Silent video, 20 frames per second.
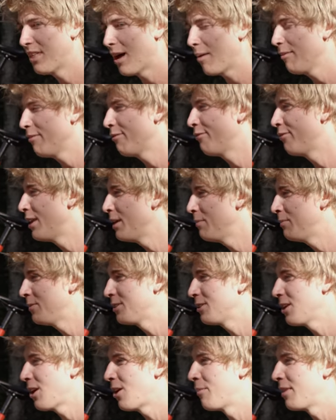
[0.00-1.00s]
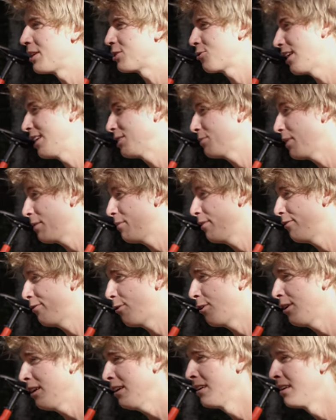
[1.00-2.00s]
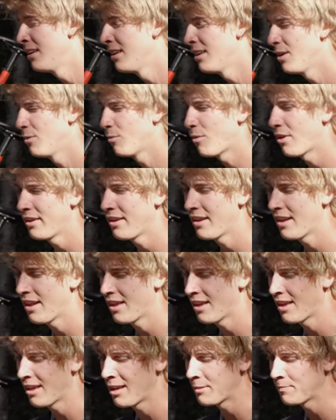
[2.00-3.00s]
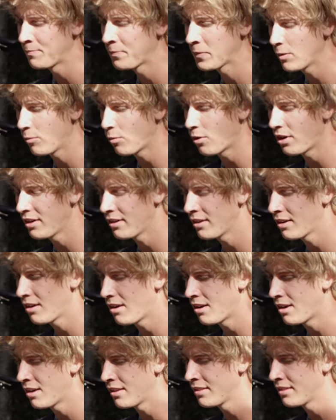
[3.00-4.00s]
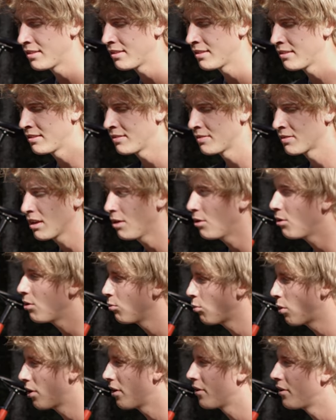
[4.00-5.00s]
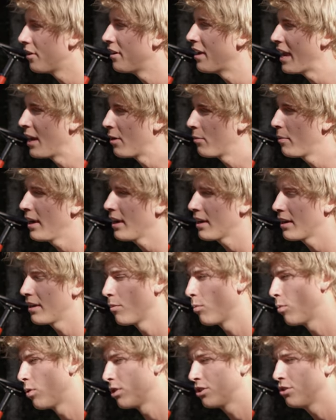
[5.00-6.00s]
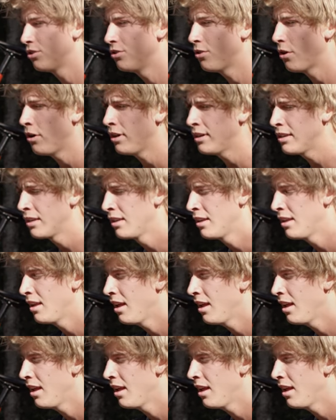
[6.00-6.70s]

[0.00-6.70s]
double flips on my trials bike before, one, um, one on one on an airbag and then one to dirt,